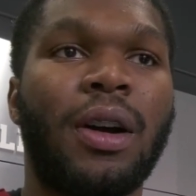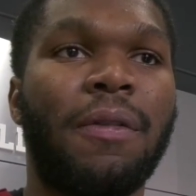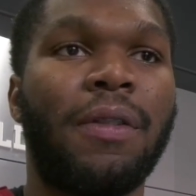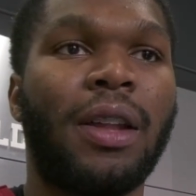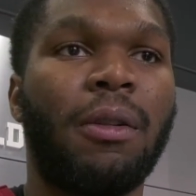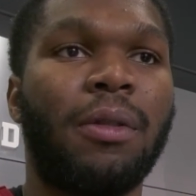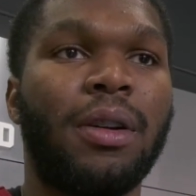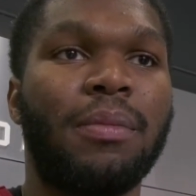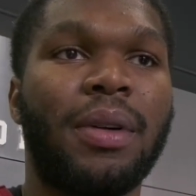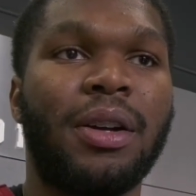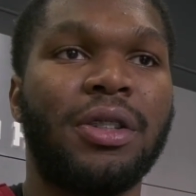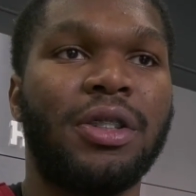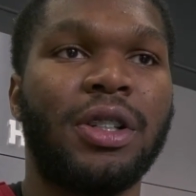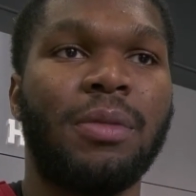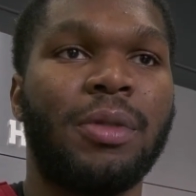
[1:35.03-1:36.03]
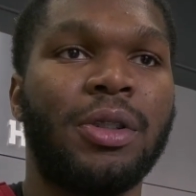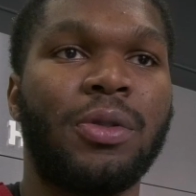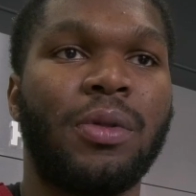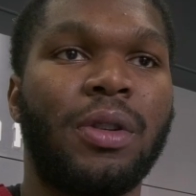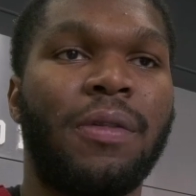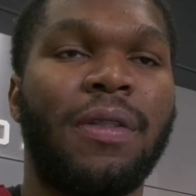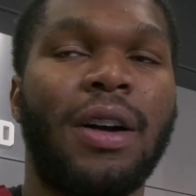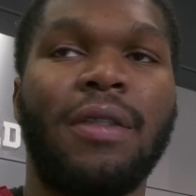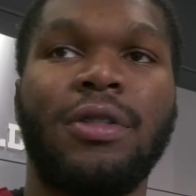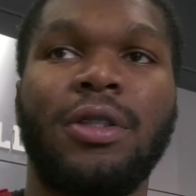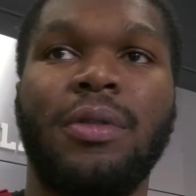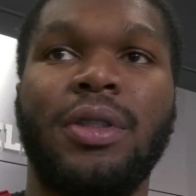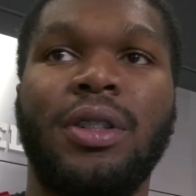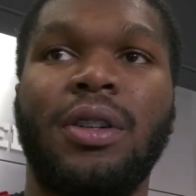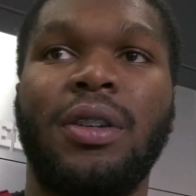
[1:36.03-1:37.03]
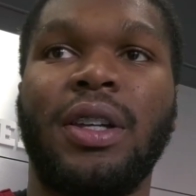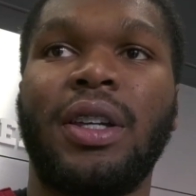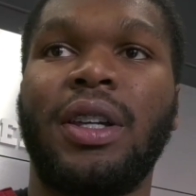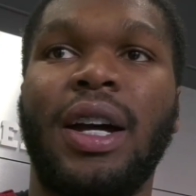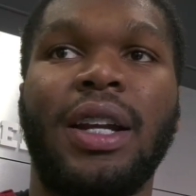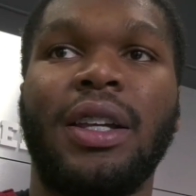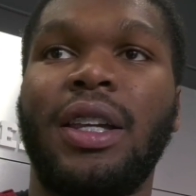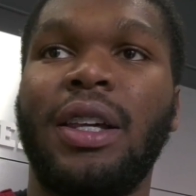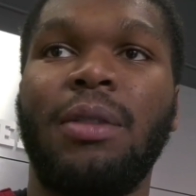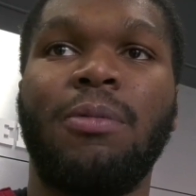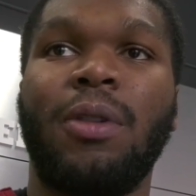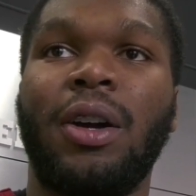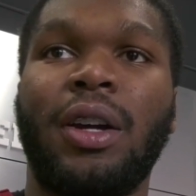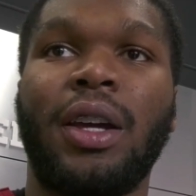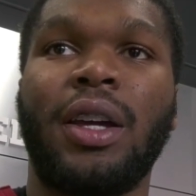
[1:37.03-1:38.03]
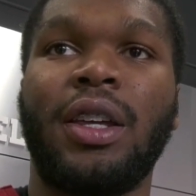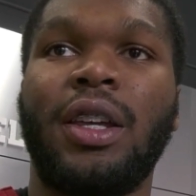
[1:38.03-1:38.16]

I feel like we're a better team than 25, so we just gonna got to keep working,